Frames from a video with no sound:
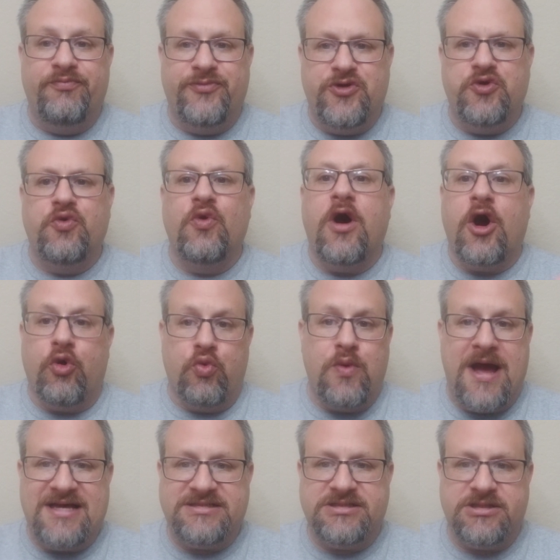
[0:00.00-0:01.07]
to
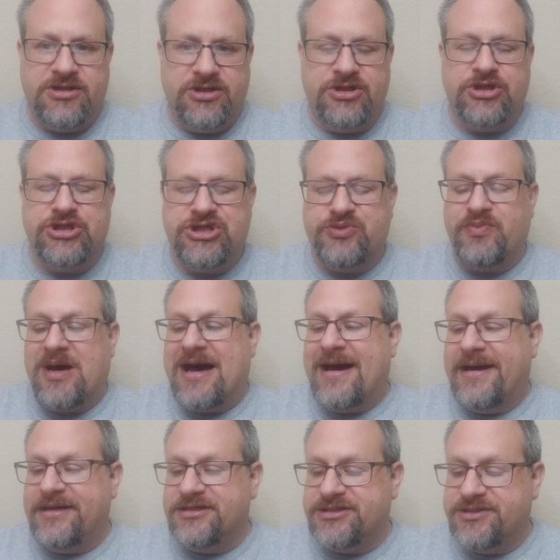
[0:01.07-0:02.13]
arrest the
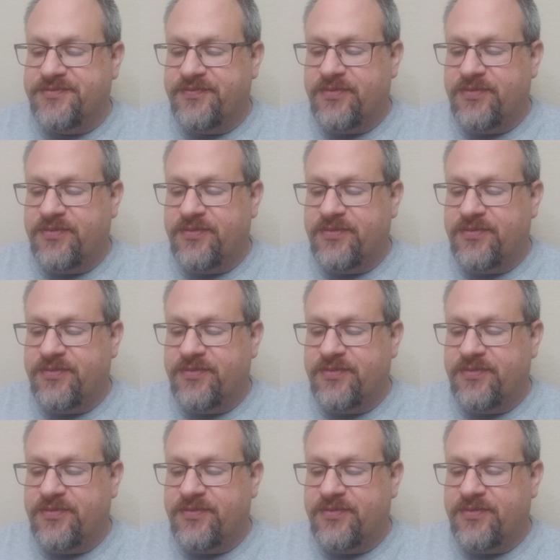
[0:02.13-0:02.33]
spies.